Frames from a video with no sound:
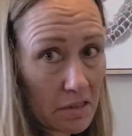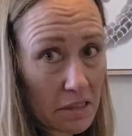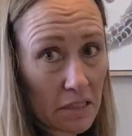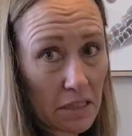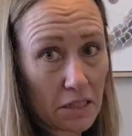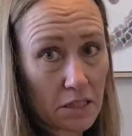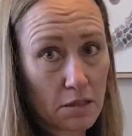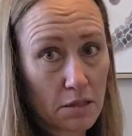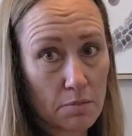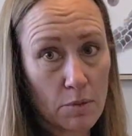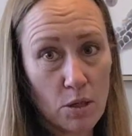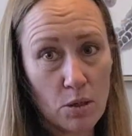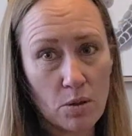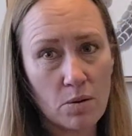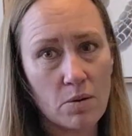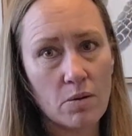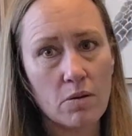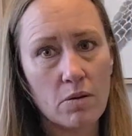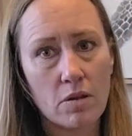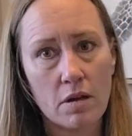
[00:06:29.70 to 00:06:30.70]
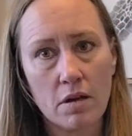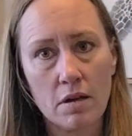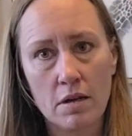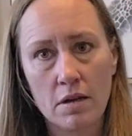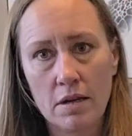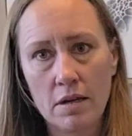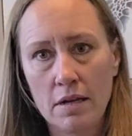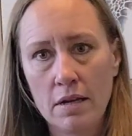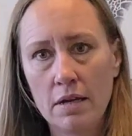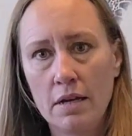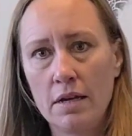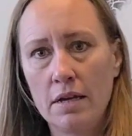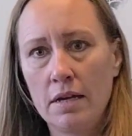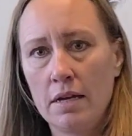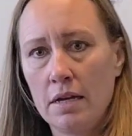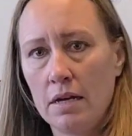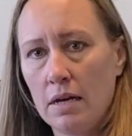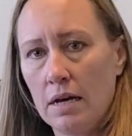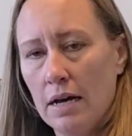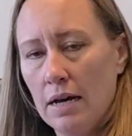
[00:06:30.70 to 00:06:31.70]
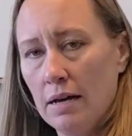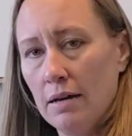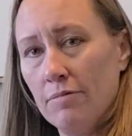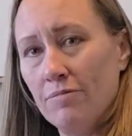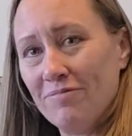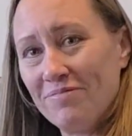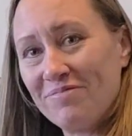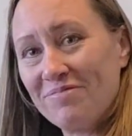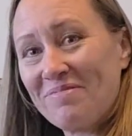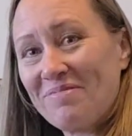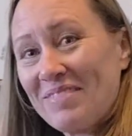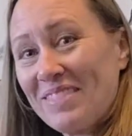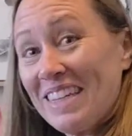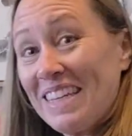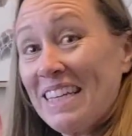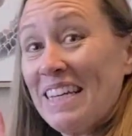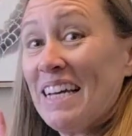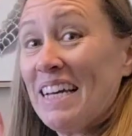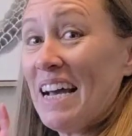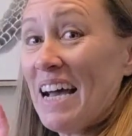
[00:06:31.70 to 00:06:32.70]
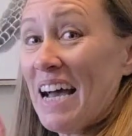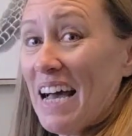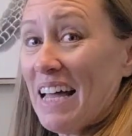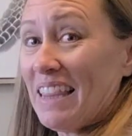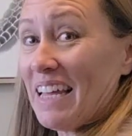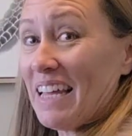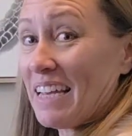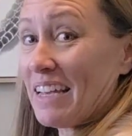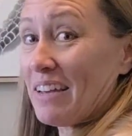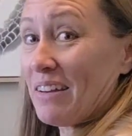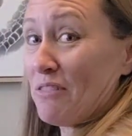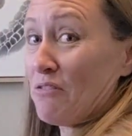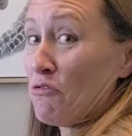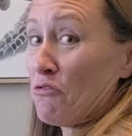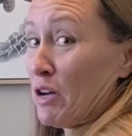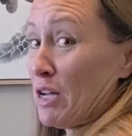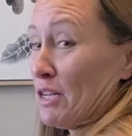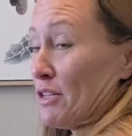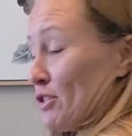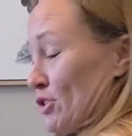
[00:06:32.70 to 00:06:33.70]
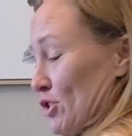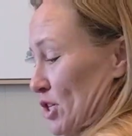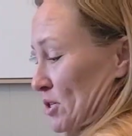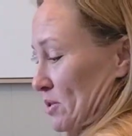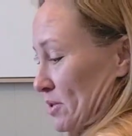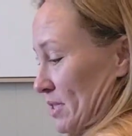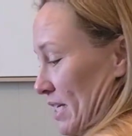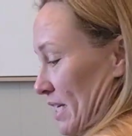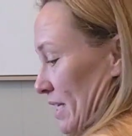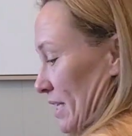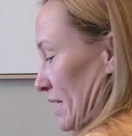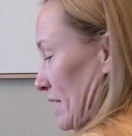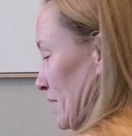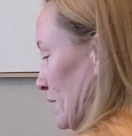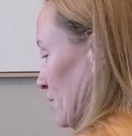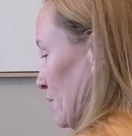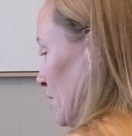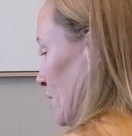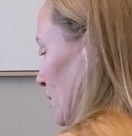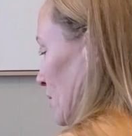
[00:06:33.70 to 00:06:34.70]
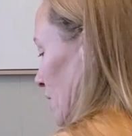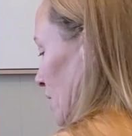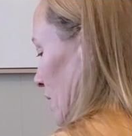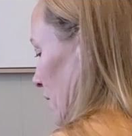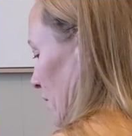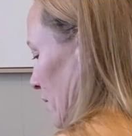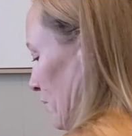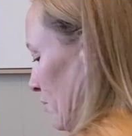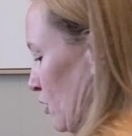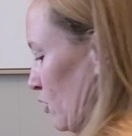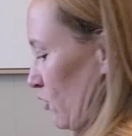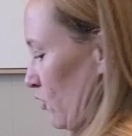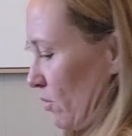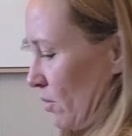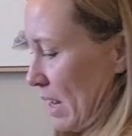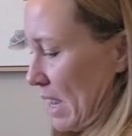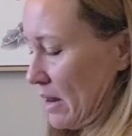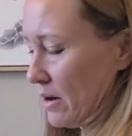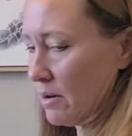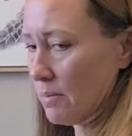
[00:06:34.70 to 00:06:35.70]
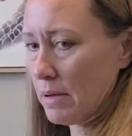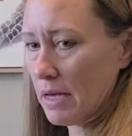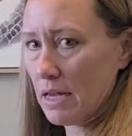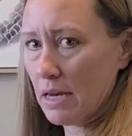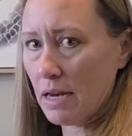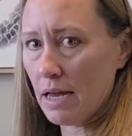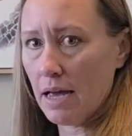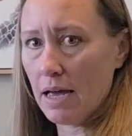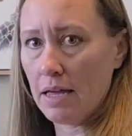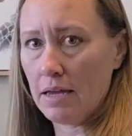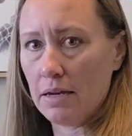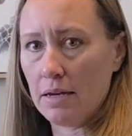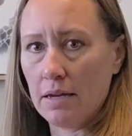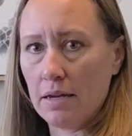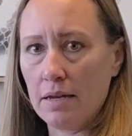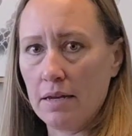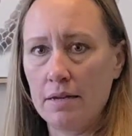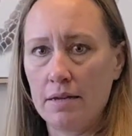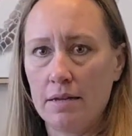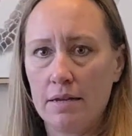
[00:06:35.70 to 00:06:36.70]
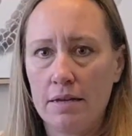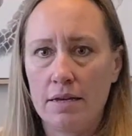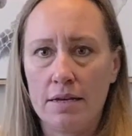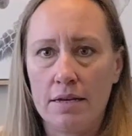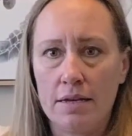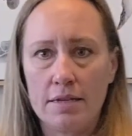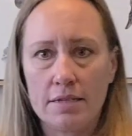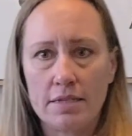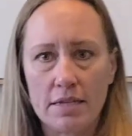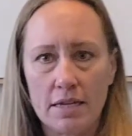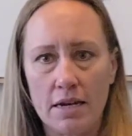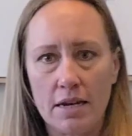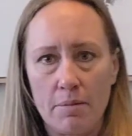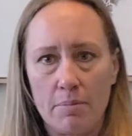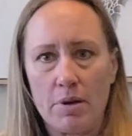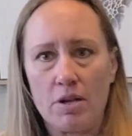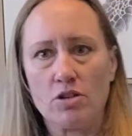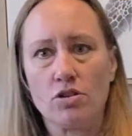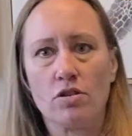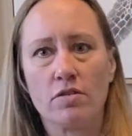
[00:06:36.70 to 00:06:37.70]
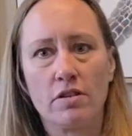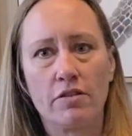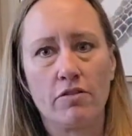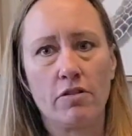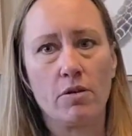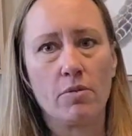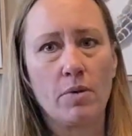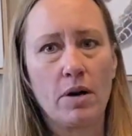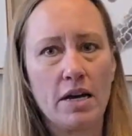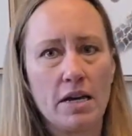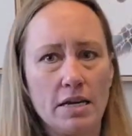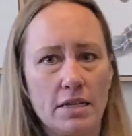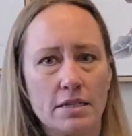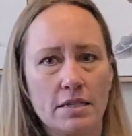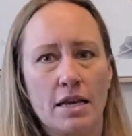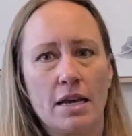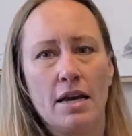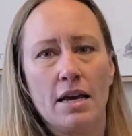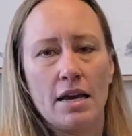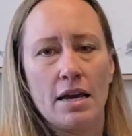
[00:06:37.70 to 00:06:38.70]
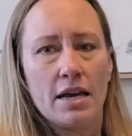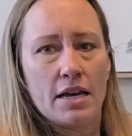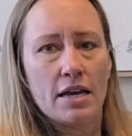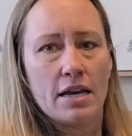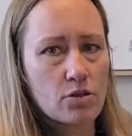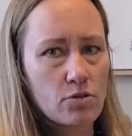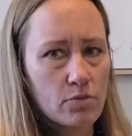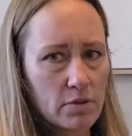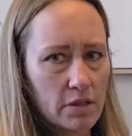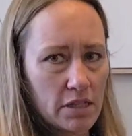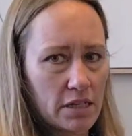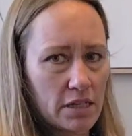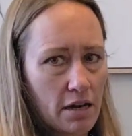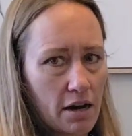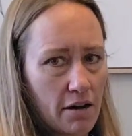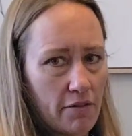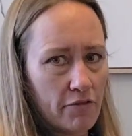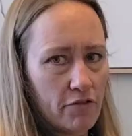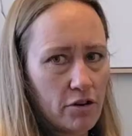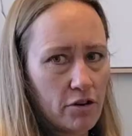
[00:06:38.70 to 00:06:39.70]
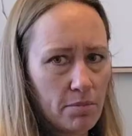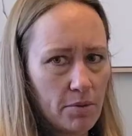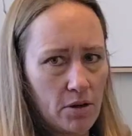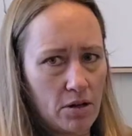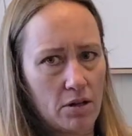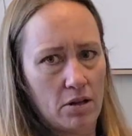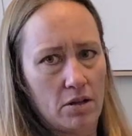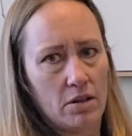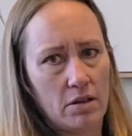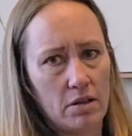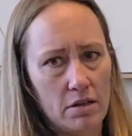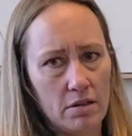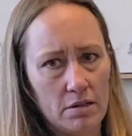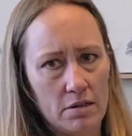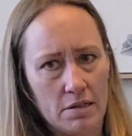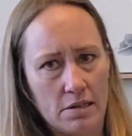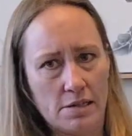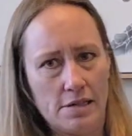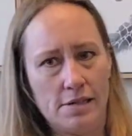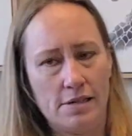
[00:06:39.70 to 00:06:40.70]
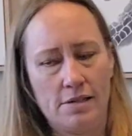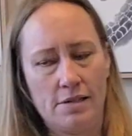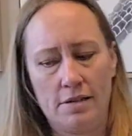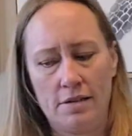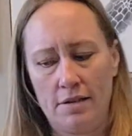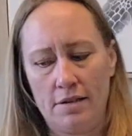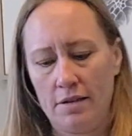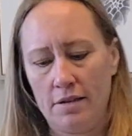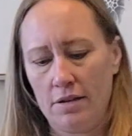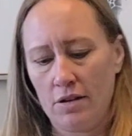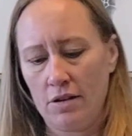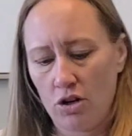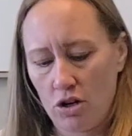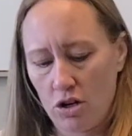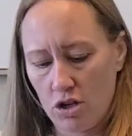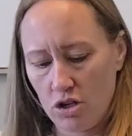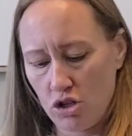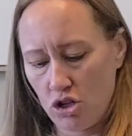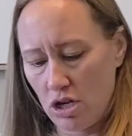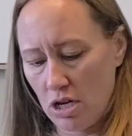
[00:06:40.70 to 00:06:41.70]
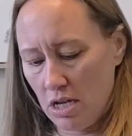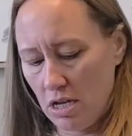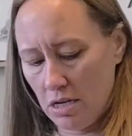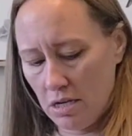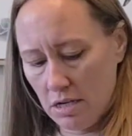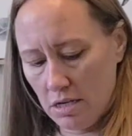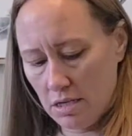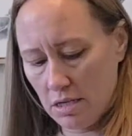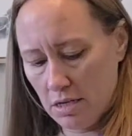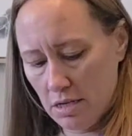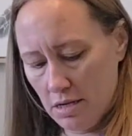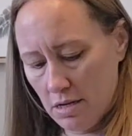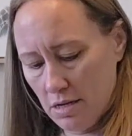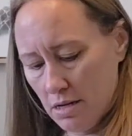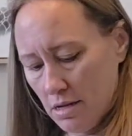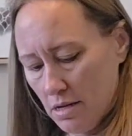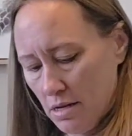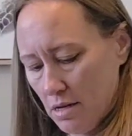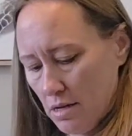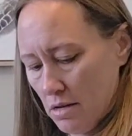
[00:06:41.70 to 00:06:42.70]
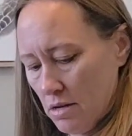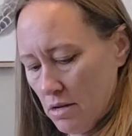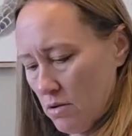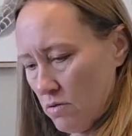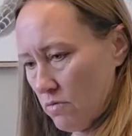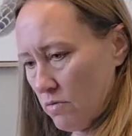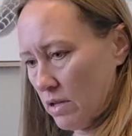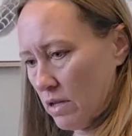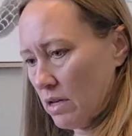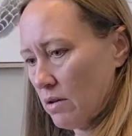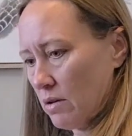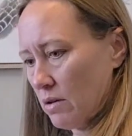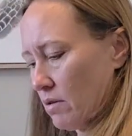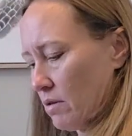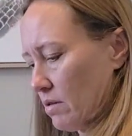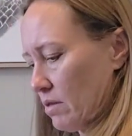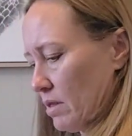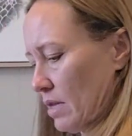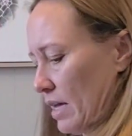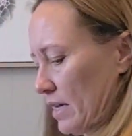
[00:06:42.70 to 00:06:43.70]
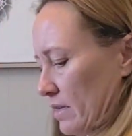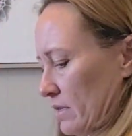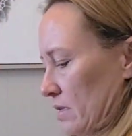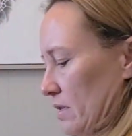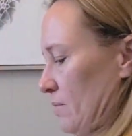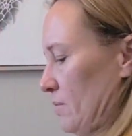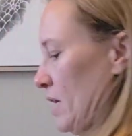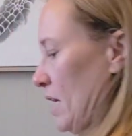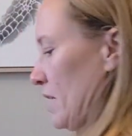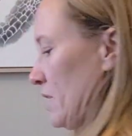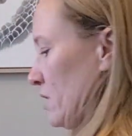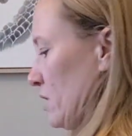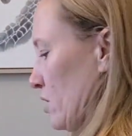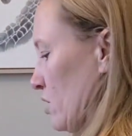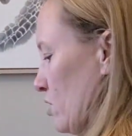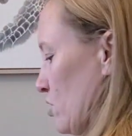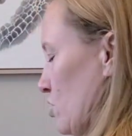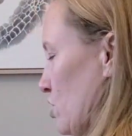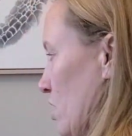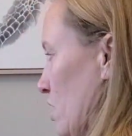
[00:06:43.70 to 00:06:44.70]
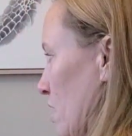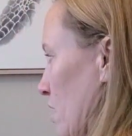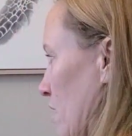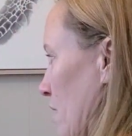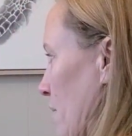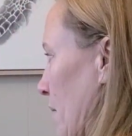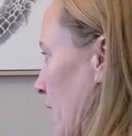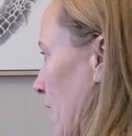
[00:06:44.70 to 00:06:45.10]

Really smooth. I like fun chairs like this where you can move around a bit and sit a bunch of different ways. It's really comfortable, cushioned, really like some nice cushion in the